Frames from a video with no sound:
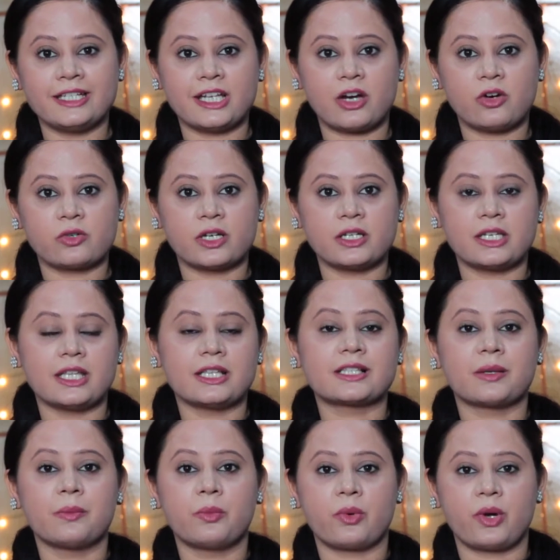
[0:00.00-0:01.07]
down and take
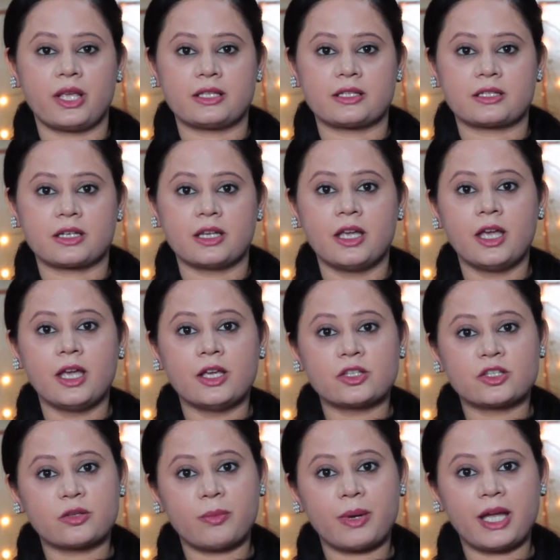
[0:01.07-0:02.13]
some rest.
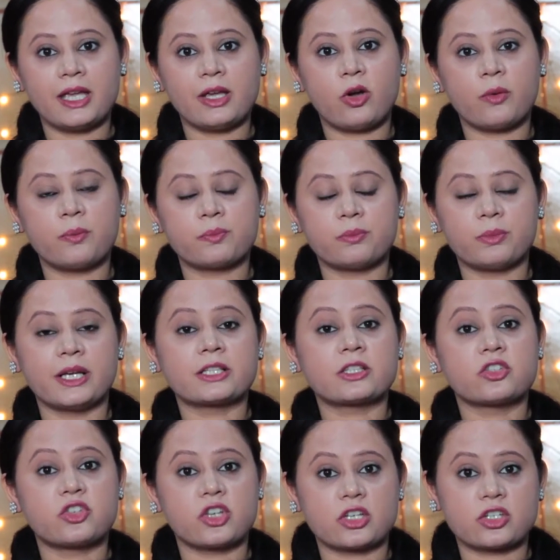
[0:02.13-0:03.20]
So my
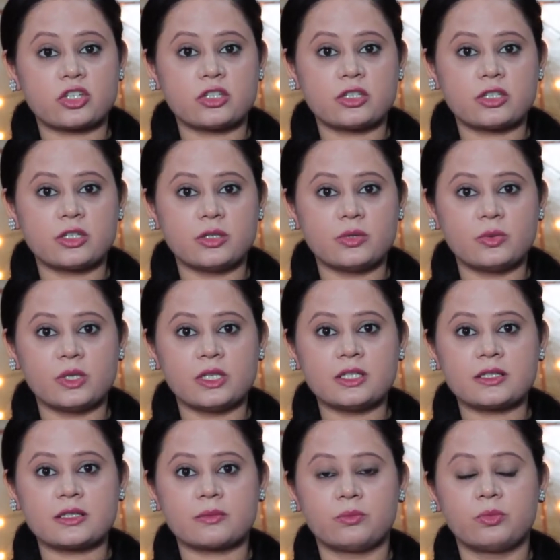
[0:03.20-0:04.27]
suggestion to you
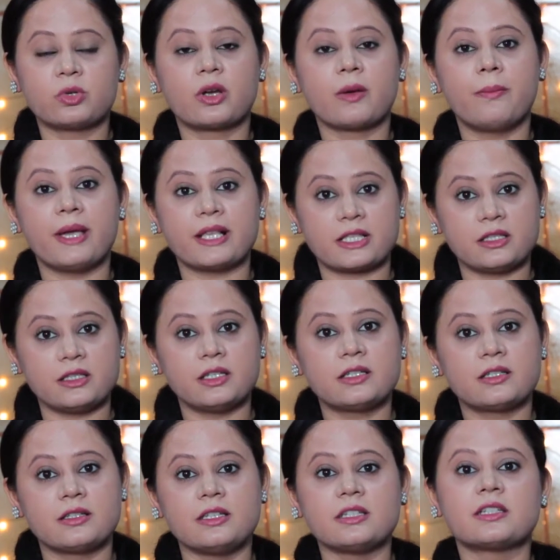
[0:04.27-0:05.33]
is book a bassinet
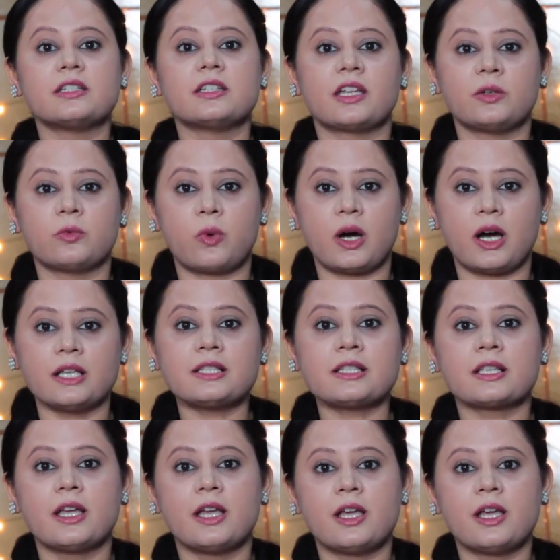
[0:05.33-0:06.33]
seat in advance